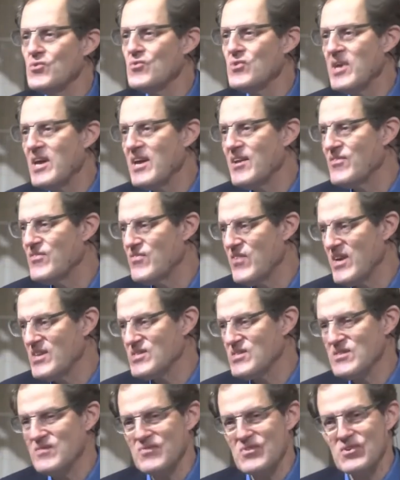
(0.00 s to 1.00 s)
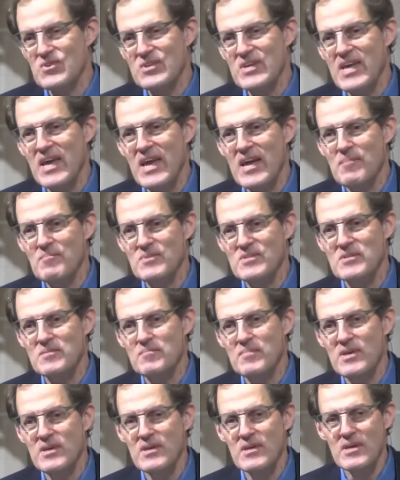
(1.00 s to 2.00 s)
day festival came to
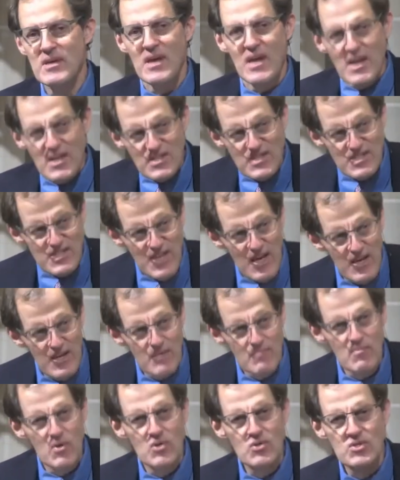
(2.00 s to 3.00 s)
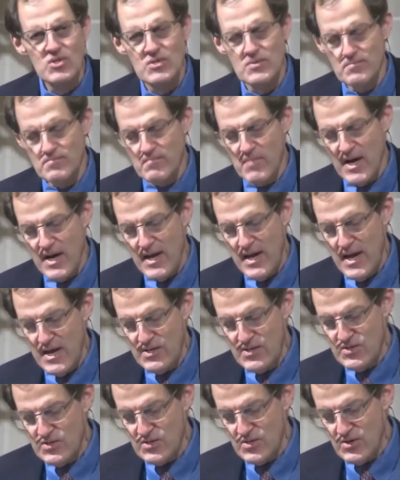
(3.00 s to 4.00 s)
be, set in motion by
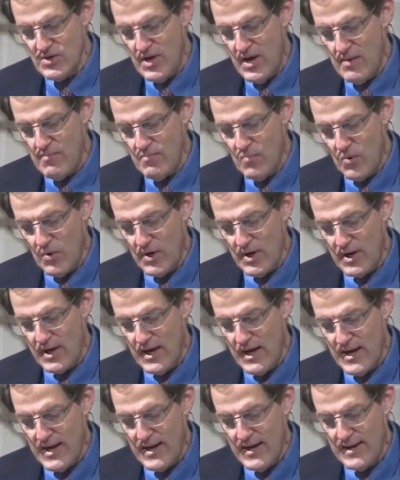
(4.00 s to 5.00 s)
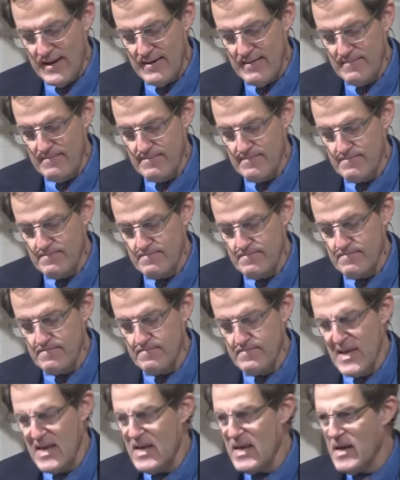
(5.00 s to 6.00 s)
Esther and Mordecai.
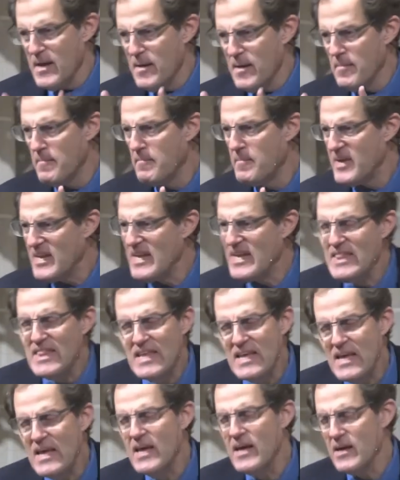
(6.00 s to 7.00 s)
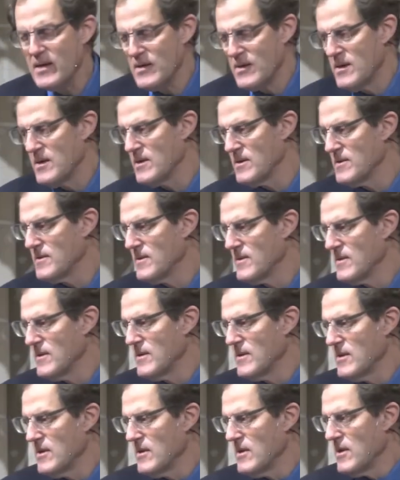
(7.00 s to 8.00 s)
But in the end,
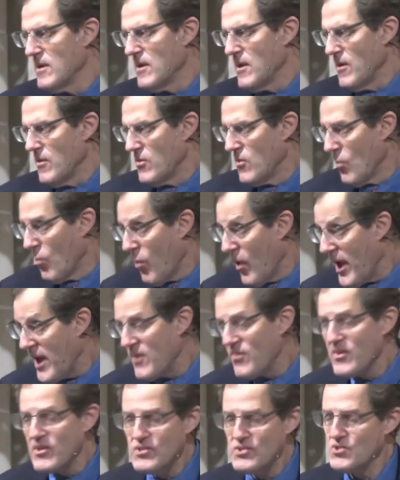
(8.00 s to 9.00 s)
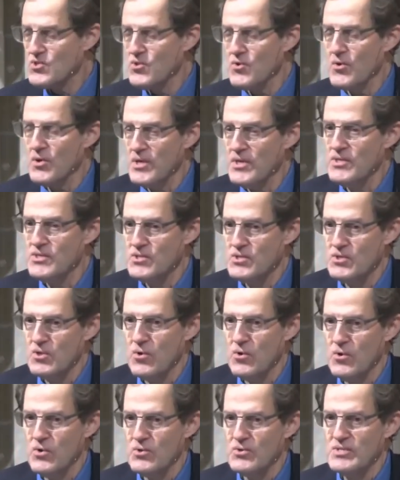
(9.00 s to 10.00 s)
the way this story is
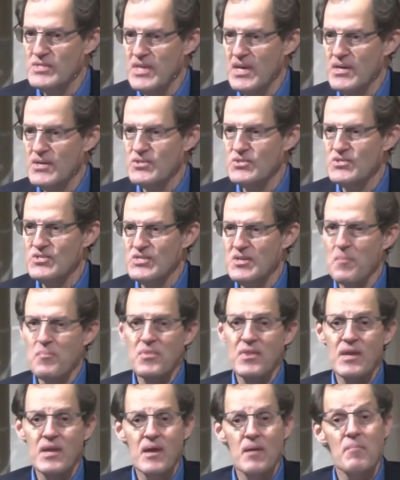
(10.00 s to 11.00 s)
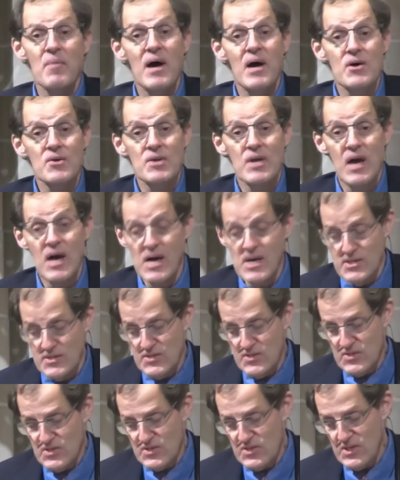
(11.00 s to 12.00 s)
told tells something about
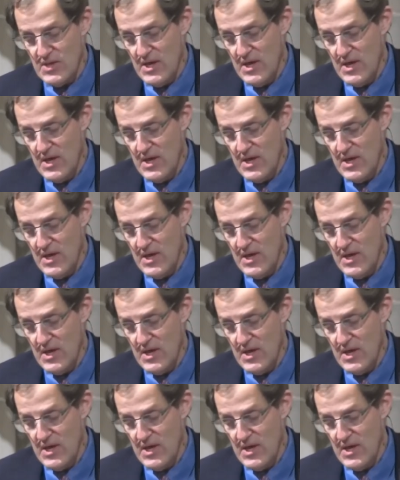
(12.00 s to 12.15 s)
us.